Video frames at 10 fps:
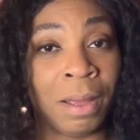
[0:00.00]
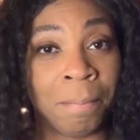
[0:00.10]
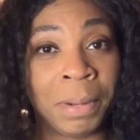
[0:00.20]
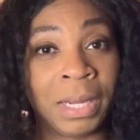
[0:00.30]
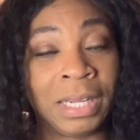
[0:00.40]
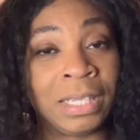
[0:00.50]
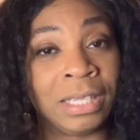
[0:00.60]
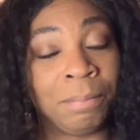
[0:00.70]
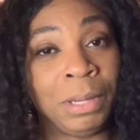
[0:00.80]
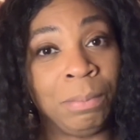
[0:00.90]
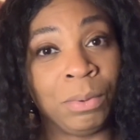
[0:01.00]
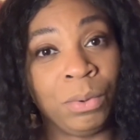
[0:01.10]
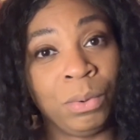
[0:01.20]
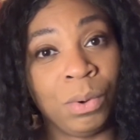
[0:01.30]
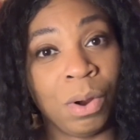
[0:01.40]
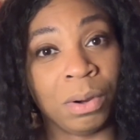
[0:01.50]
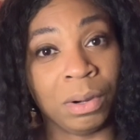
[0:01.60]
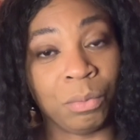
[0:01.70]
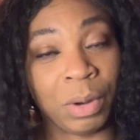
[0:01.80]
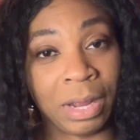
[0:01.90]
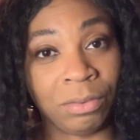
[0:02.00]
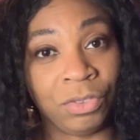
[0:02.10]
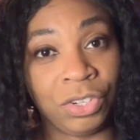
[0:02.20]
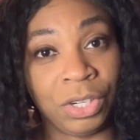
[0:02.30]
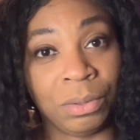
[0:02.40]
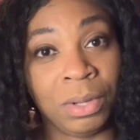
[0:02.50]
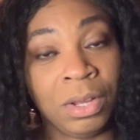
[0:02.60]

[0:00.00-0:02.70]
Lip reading: but it's the people who are around you.